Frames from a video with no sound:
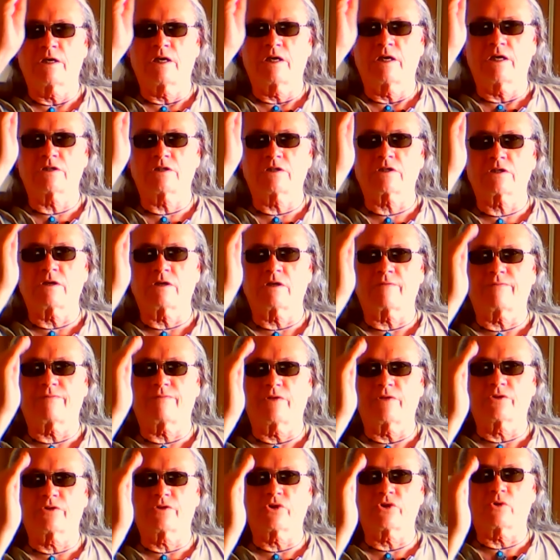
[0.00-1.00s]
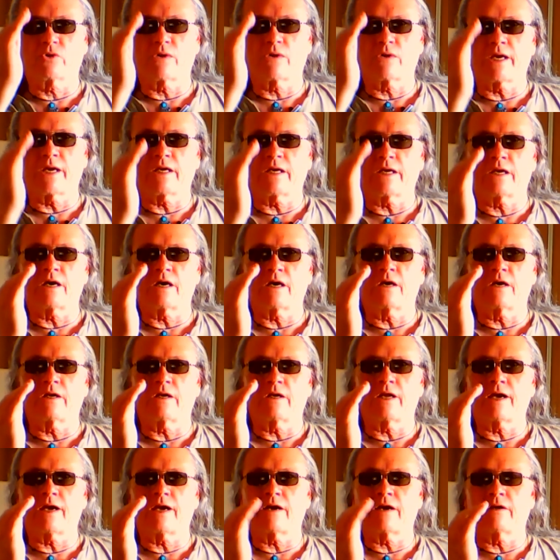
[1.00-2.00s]
it's going to filter right
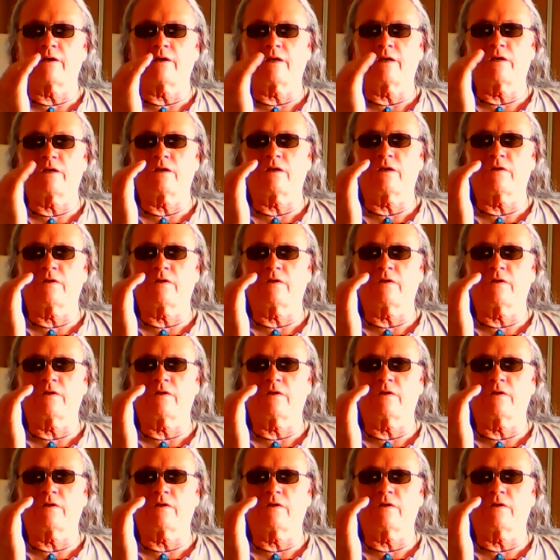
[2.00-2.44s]
down into